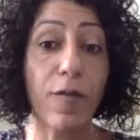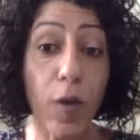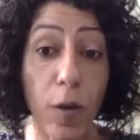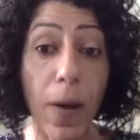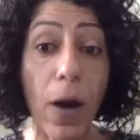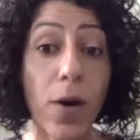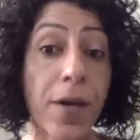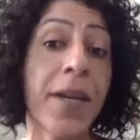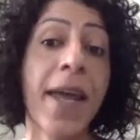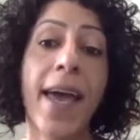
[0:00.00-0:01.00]
full
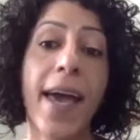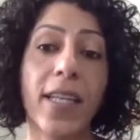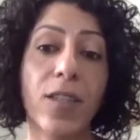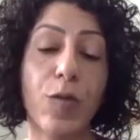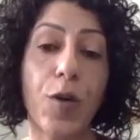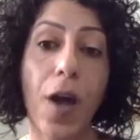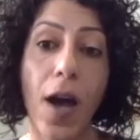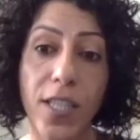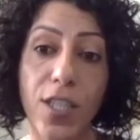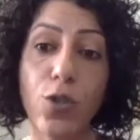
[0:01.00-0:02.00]
power and for
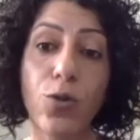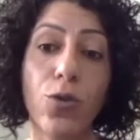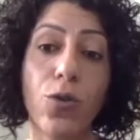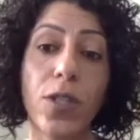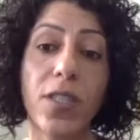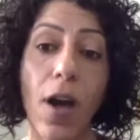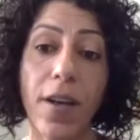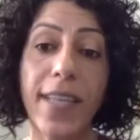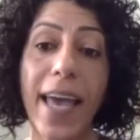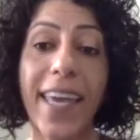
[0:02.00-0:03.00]
us to
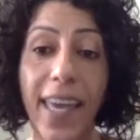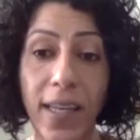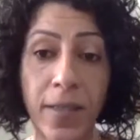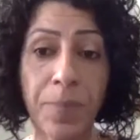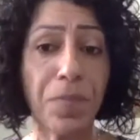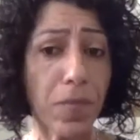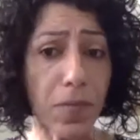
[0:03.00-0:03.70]
start again